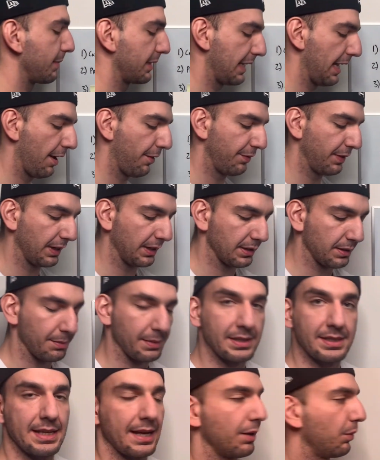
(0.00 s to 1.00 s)
caffeine, because I
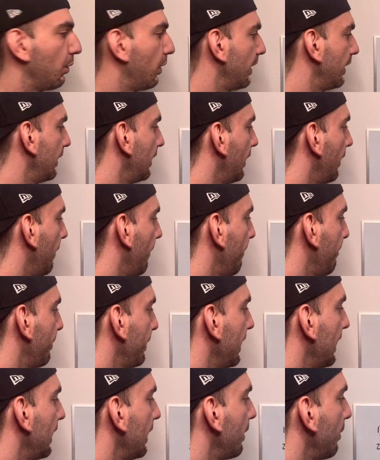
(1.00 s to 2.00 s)
missed that one.
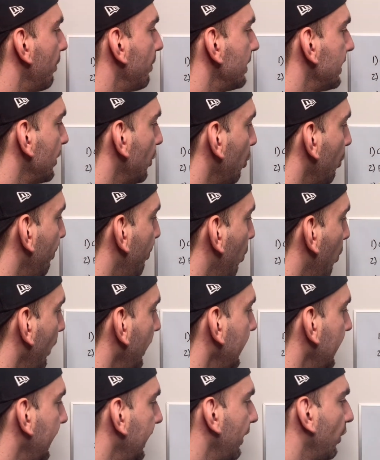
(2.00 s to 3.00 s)

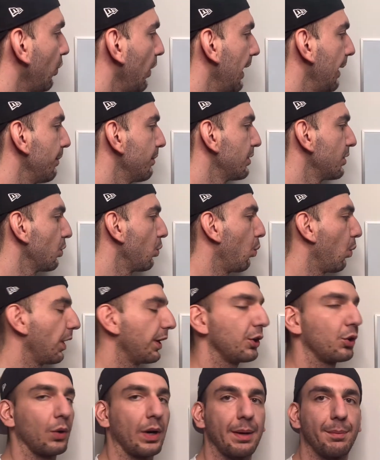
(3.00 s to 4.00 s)
0.8 grams to
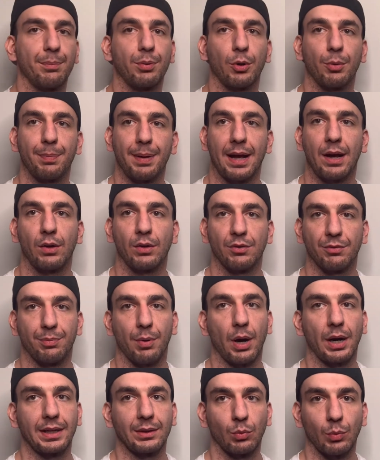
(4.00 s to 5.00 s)
1 gram per pound of
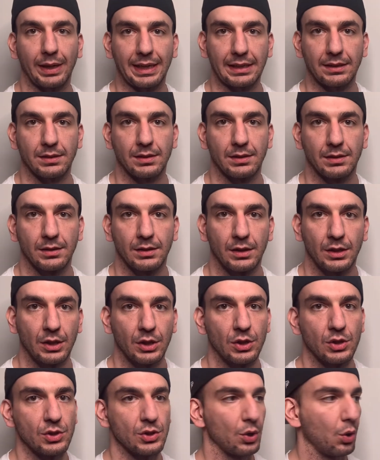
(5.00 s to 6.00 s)
body weight.
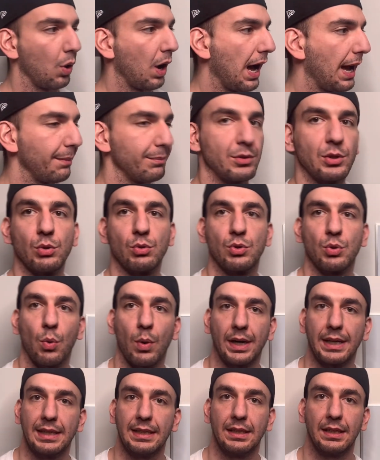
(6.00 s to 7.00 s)
So I'm
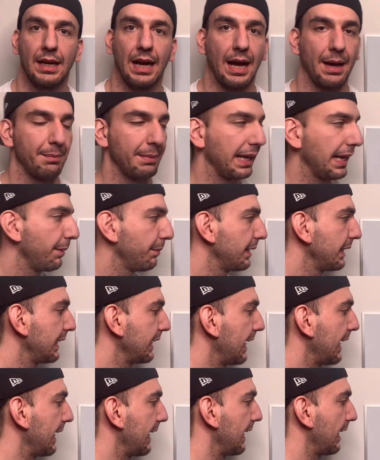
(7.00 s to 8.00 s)
220, I'm aiming to
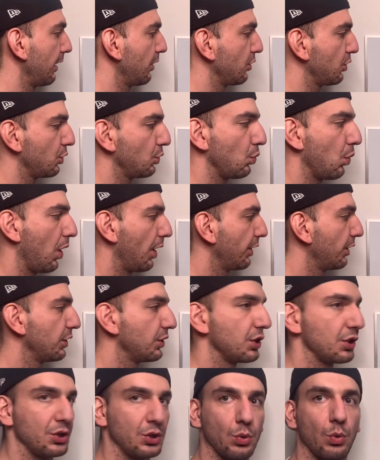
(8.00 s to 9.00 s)
get 200
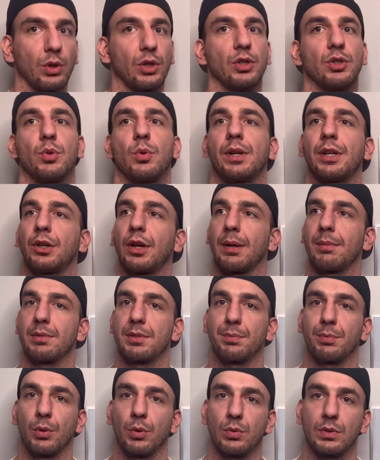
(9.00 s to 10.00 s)
to 220 grams
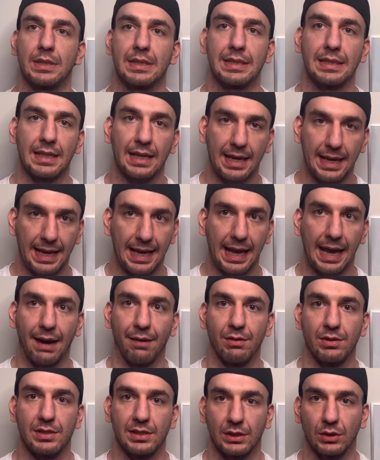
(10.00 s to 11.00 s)
of protein
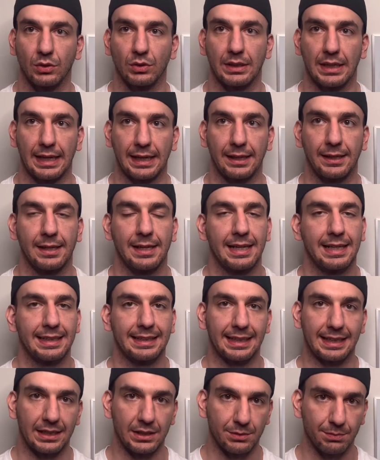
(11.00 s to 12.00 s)
every single day.
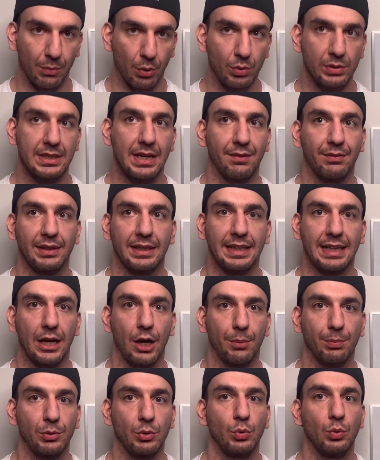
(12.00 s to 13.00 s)
That is most definitely gonna
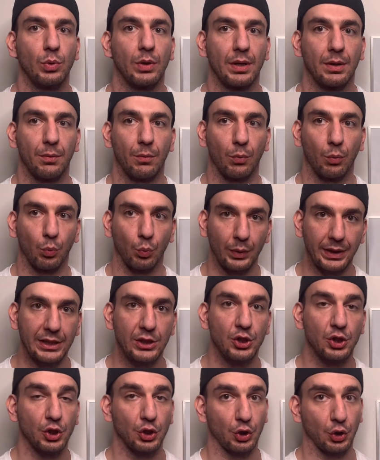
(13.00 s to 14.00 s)
help you
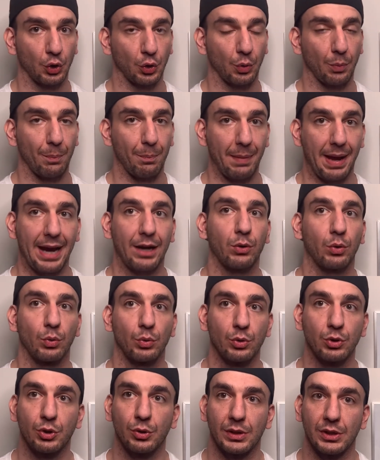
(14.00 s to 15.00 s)
reach your
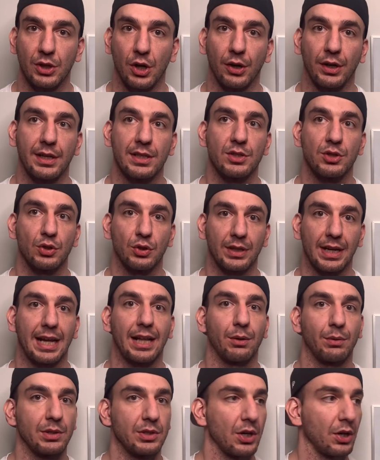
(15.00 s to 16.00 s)
macronutrient targets, your
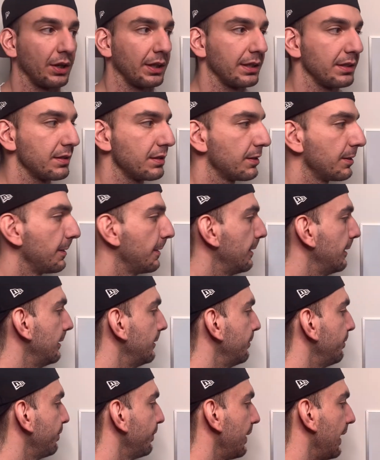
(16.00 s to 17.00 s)
calorie targets,
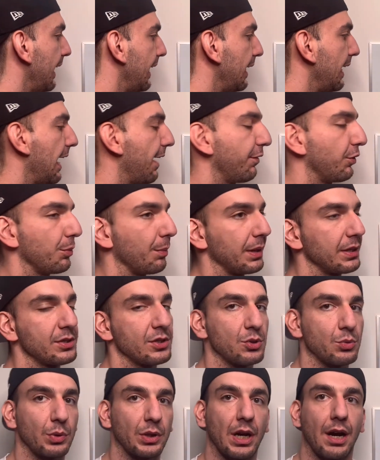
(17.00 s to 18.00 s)
and have your
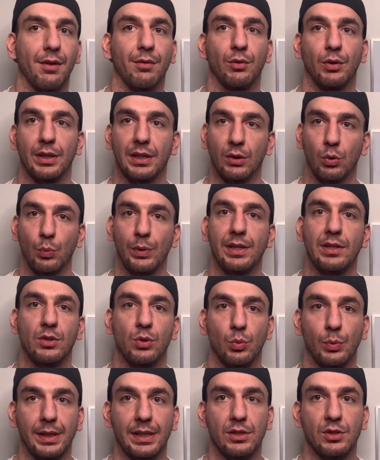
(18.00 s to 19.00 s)
muscles recovering week to
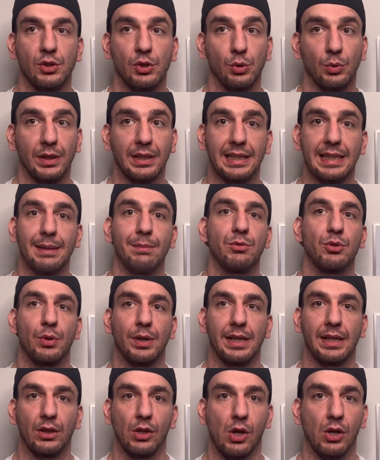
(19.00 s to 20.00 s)
week so you can keep
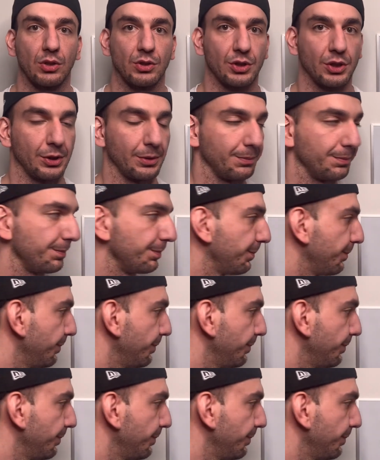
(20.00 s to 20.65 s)
training long term.